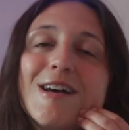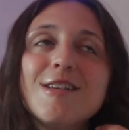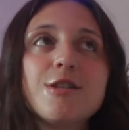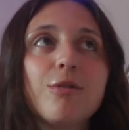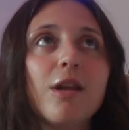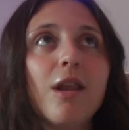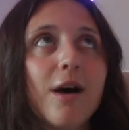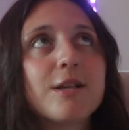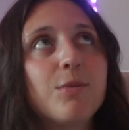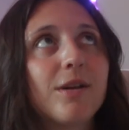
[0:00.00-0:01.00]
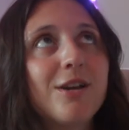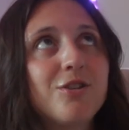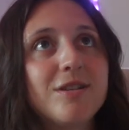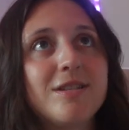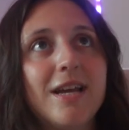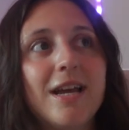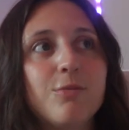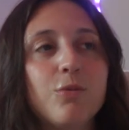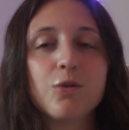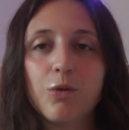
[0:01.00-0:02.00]
So the last one I just did
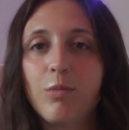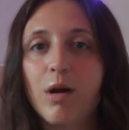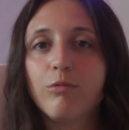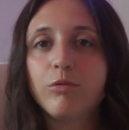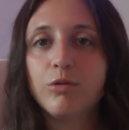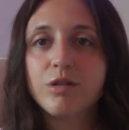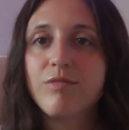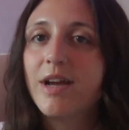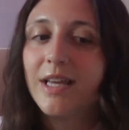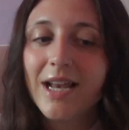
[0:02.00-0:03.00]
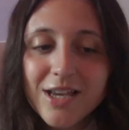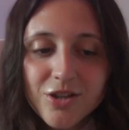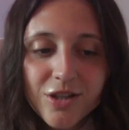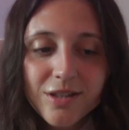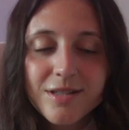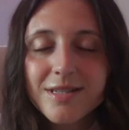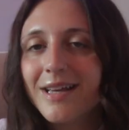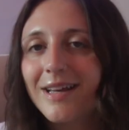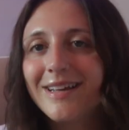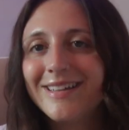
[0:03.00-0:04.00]
all about rules and regulations.
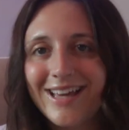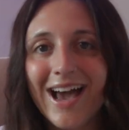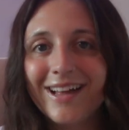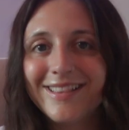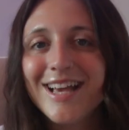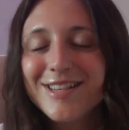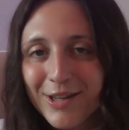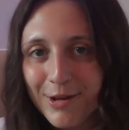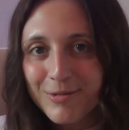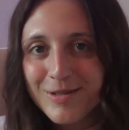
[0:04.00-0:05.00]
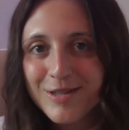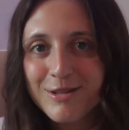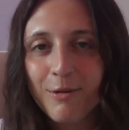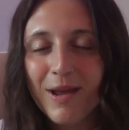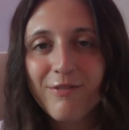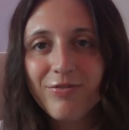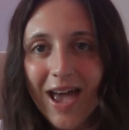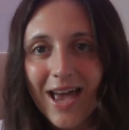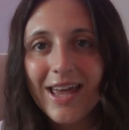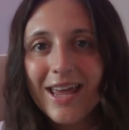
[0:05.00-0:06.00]
yeah, there's loads. So if
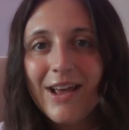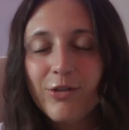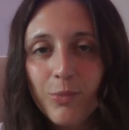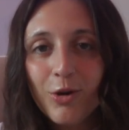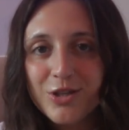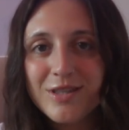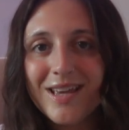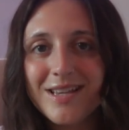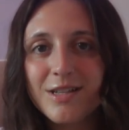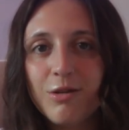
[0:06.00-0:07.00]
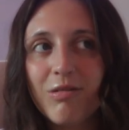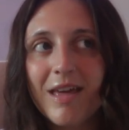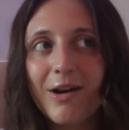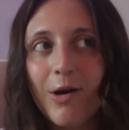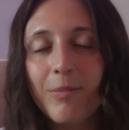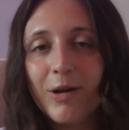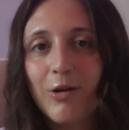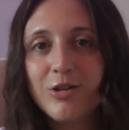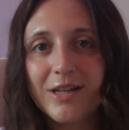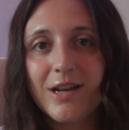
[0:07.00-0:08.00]
you're watching this and you think, oh my
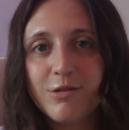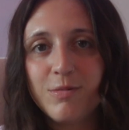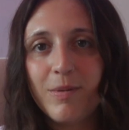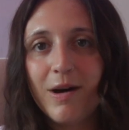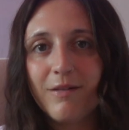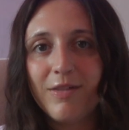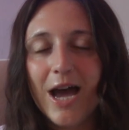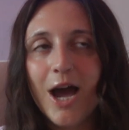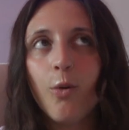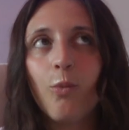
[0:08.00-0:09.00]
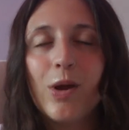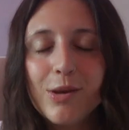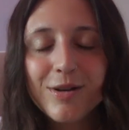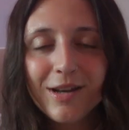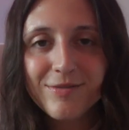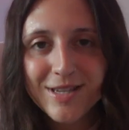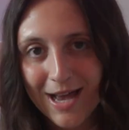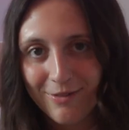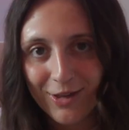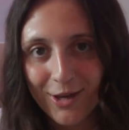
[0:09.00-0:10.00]
gosh, I'd love to be part of that, we would love to
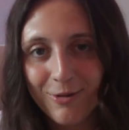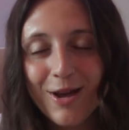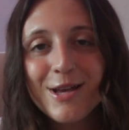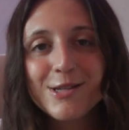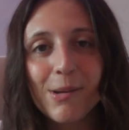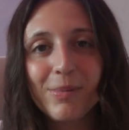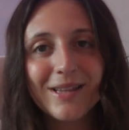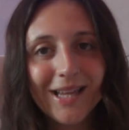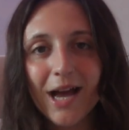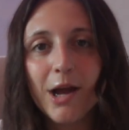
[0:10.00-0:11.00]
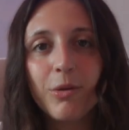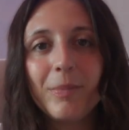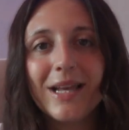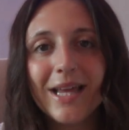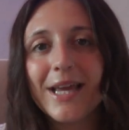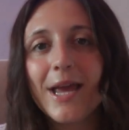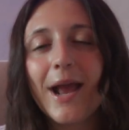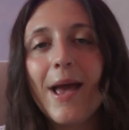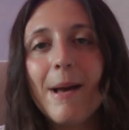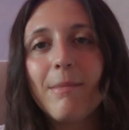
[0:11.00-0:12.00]
have you. So I will be linking
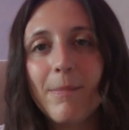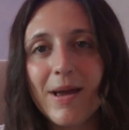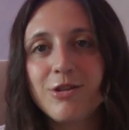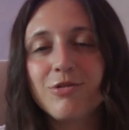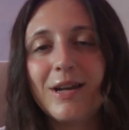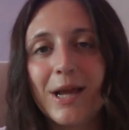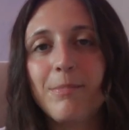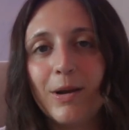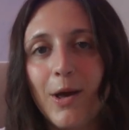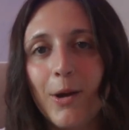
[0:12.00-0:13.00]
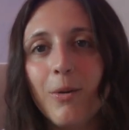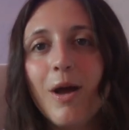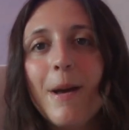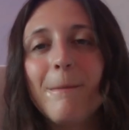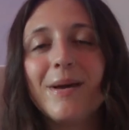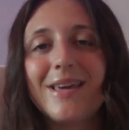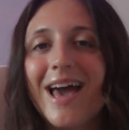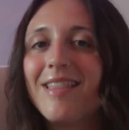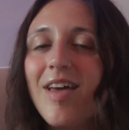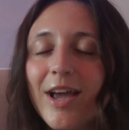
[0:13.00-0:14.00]
my Patreon link below. But
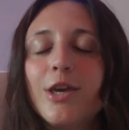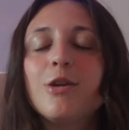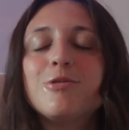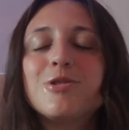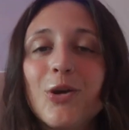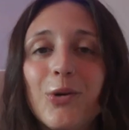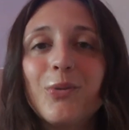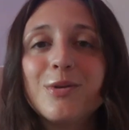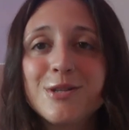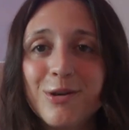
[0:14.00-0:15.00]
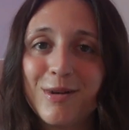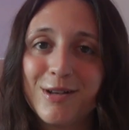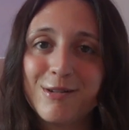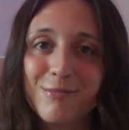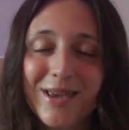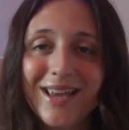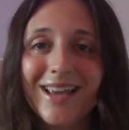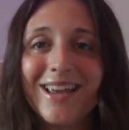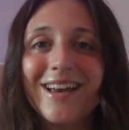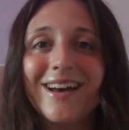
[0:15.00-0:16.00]
yeah, thank you so much for being
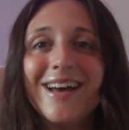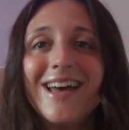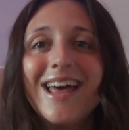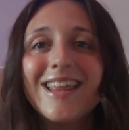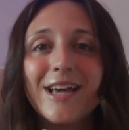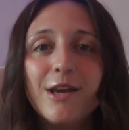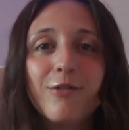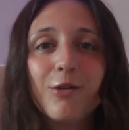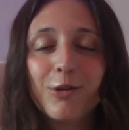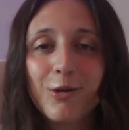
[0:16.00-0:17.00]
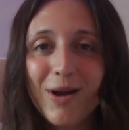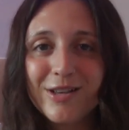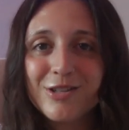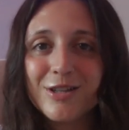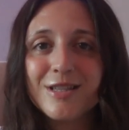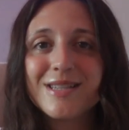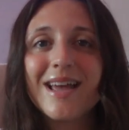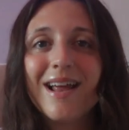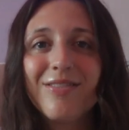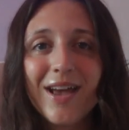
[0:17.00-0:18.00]
here. Thank you for all the questions.
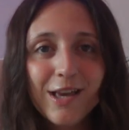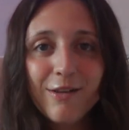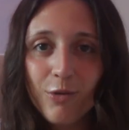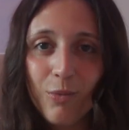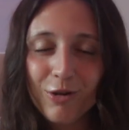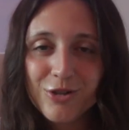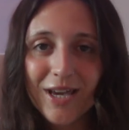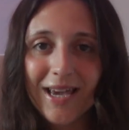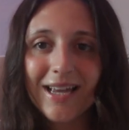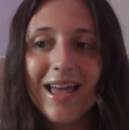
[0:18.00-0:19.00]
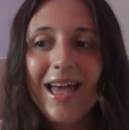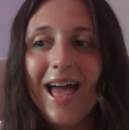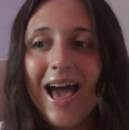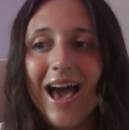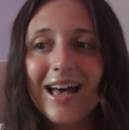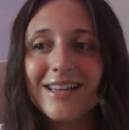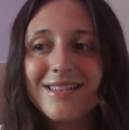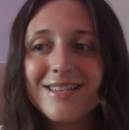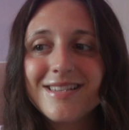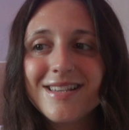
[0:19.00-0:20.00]
Thank you for watching,
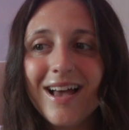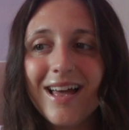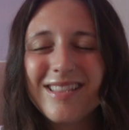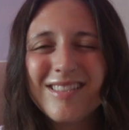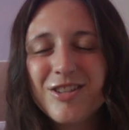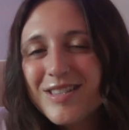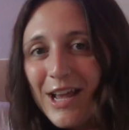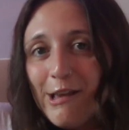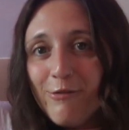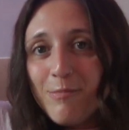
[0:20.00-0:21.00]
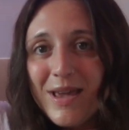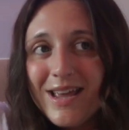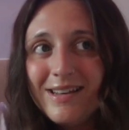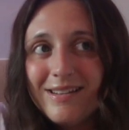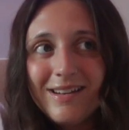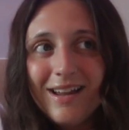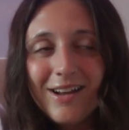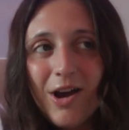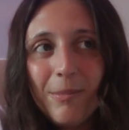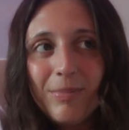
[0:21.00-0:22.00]
and just thank you for being, I
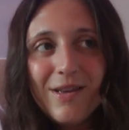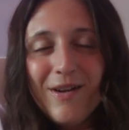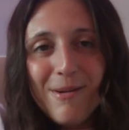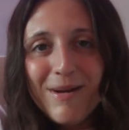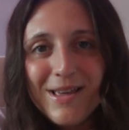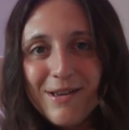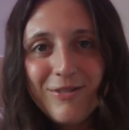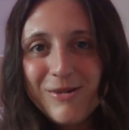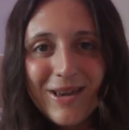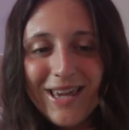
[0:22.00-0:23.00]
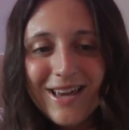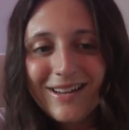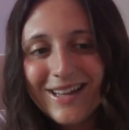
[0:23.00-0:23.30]
can't believe how many of you are here.